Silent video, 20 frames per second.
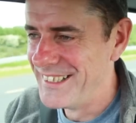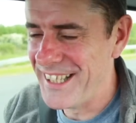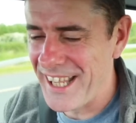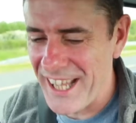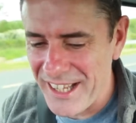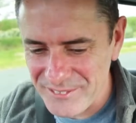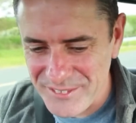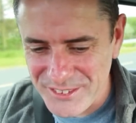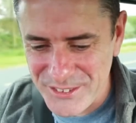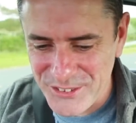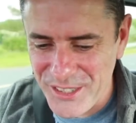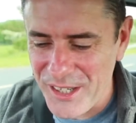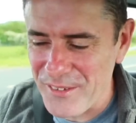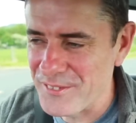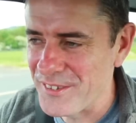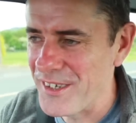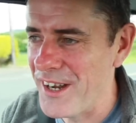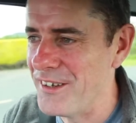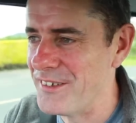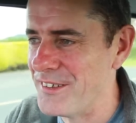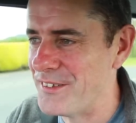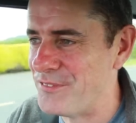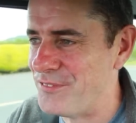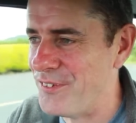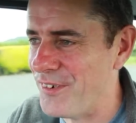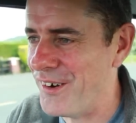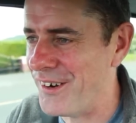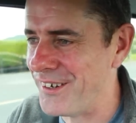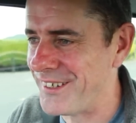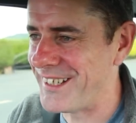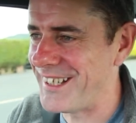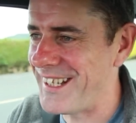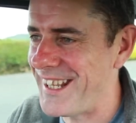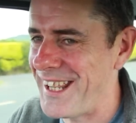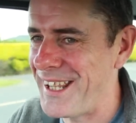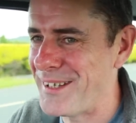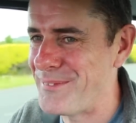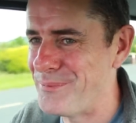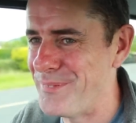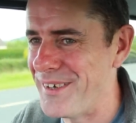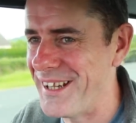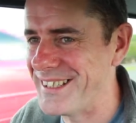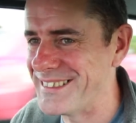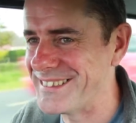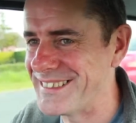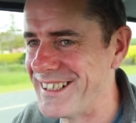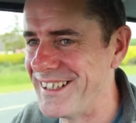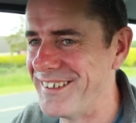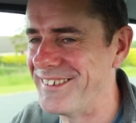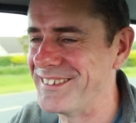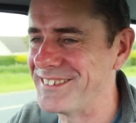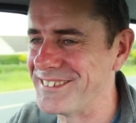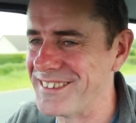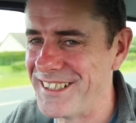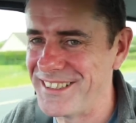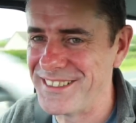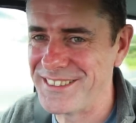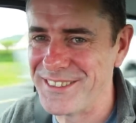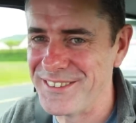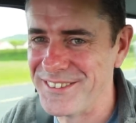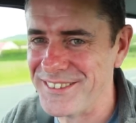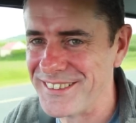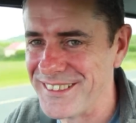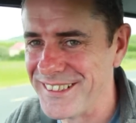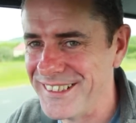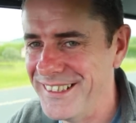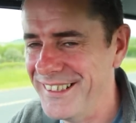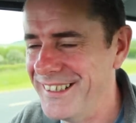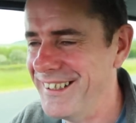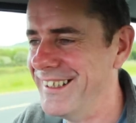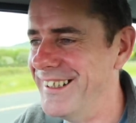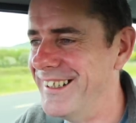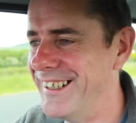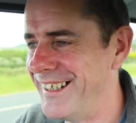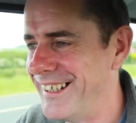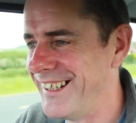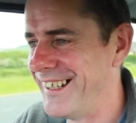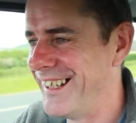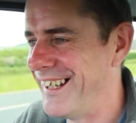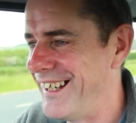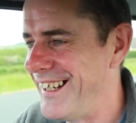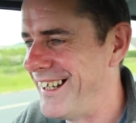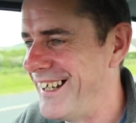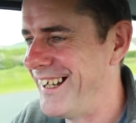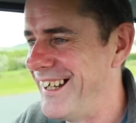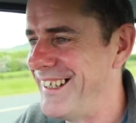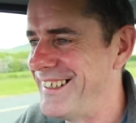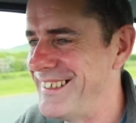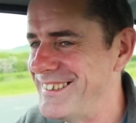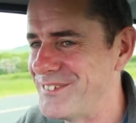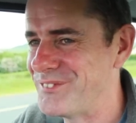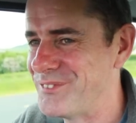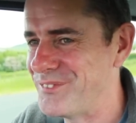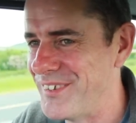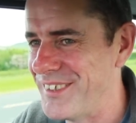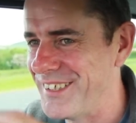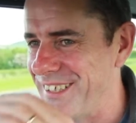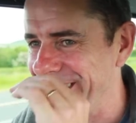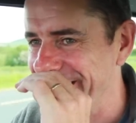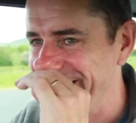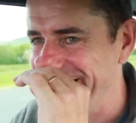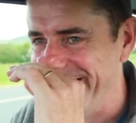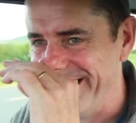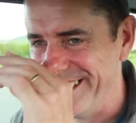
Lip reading: You have to drive around at 48 miles an hour to try and do it. It's funny.